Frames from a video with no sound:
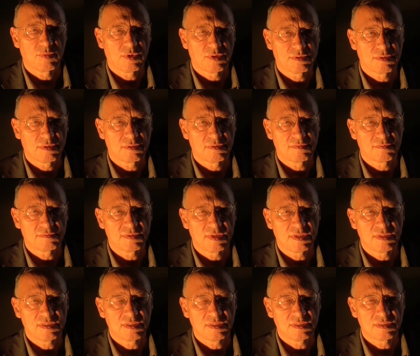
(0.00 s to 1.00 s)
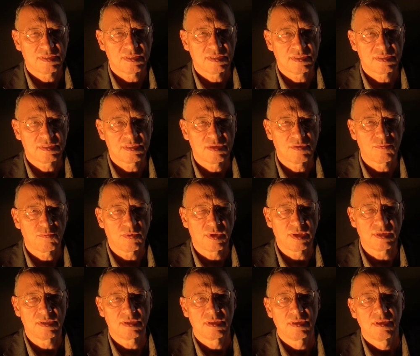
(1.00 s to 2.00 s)
model of
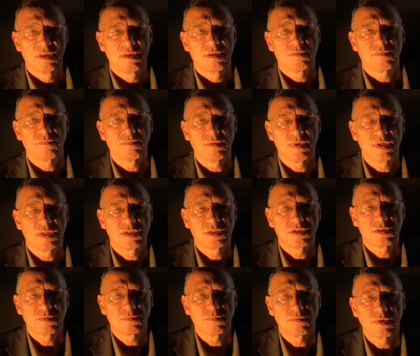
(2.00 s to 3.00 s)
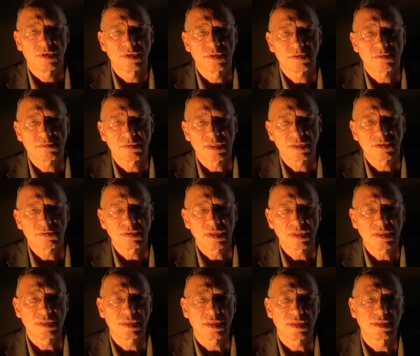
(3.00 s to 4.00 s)
1961, which was
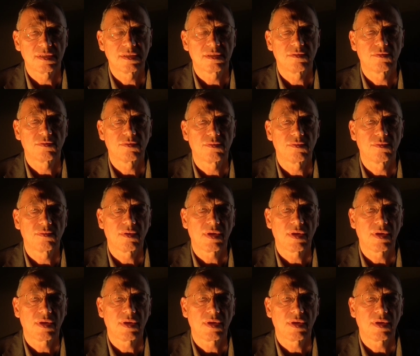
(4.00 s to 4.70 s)
restricted to